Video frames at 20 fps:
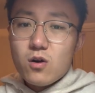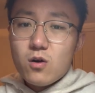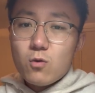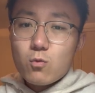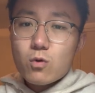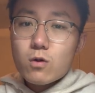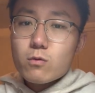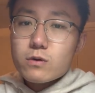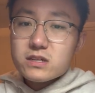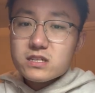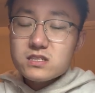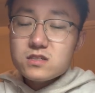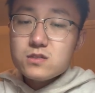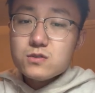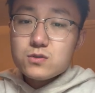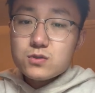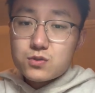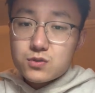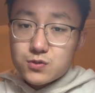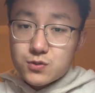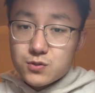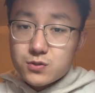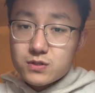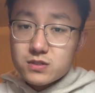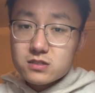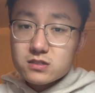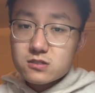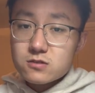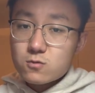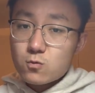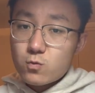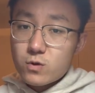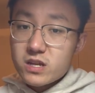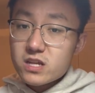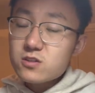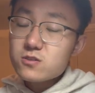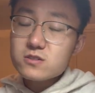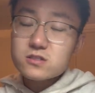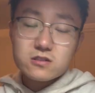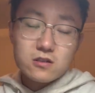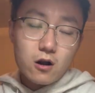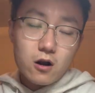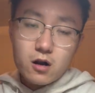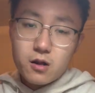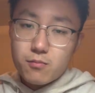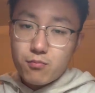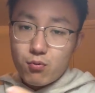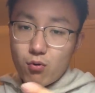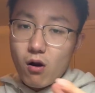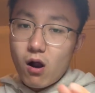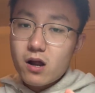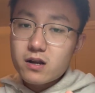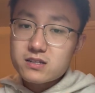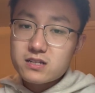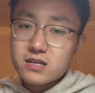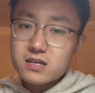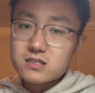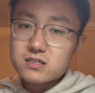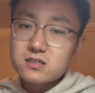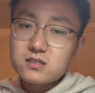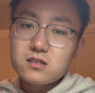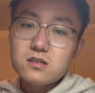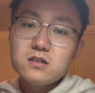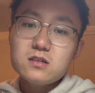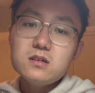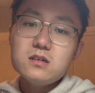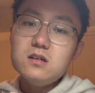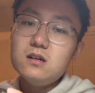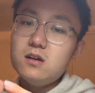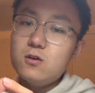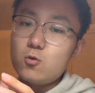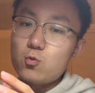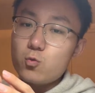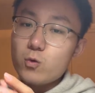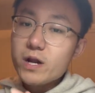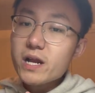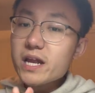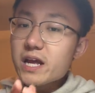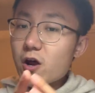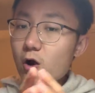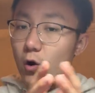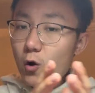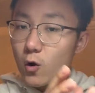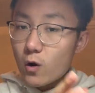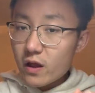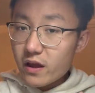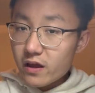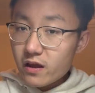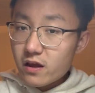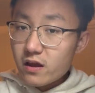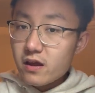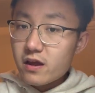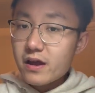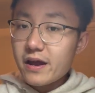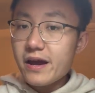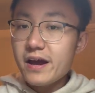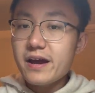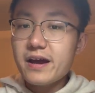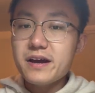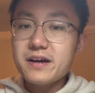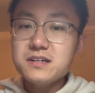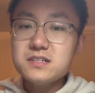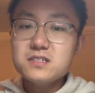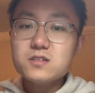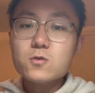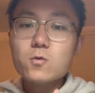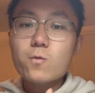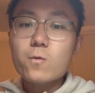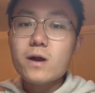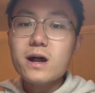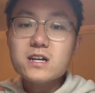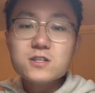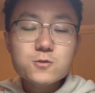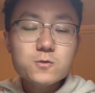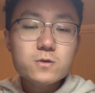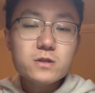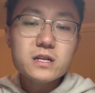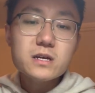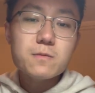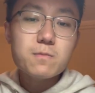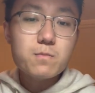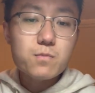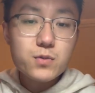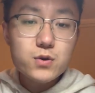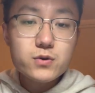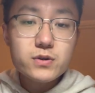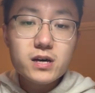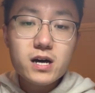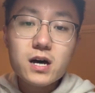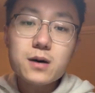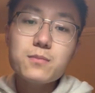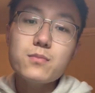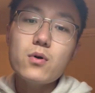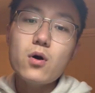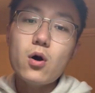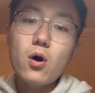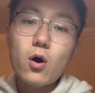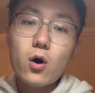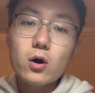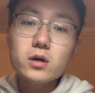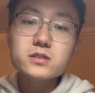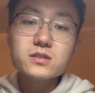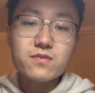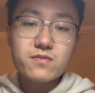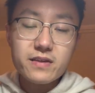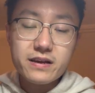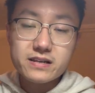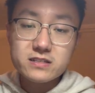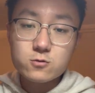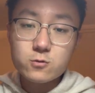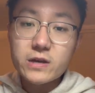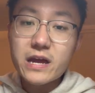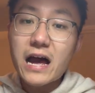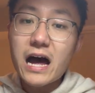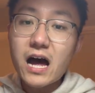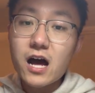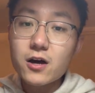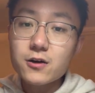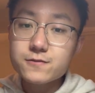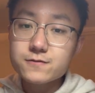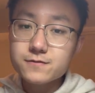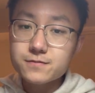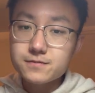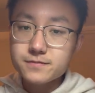What we need to do is we need to start a project really early and gradually build up all the things we have.